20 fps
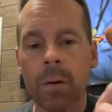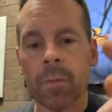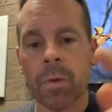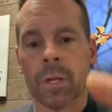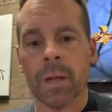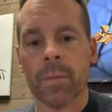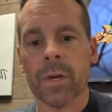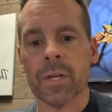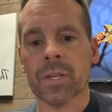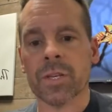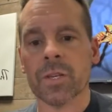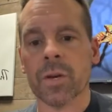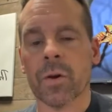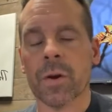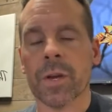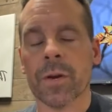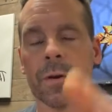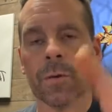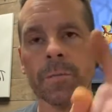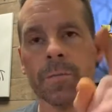But let me
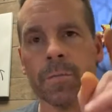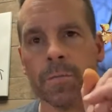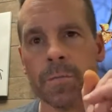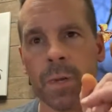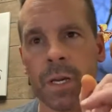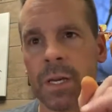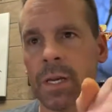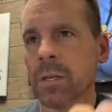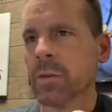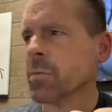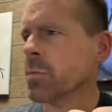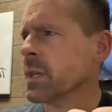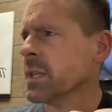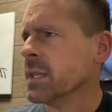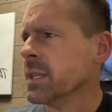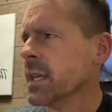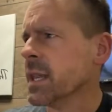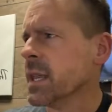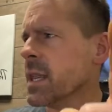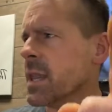show you, because we
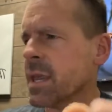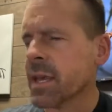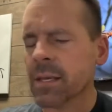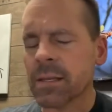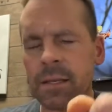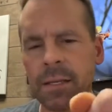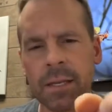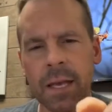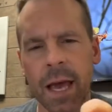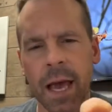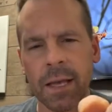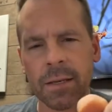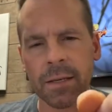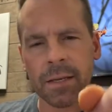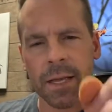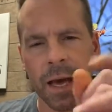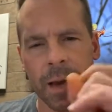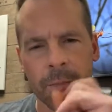did this test,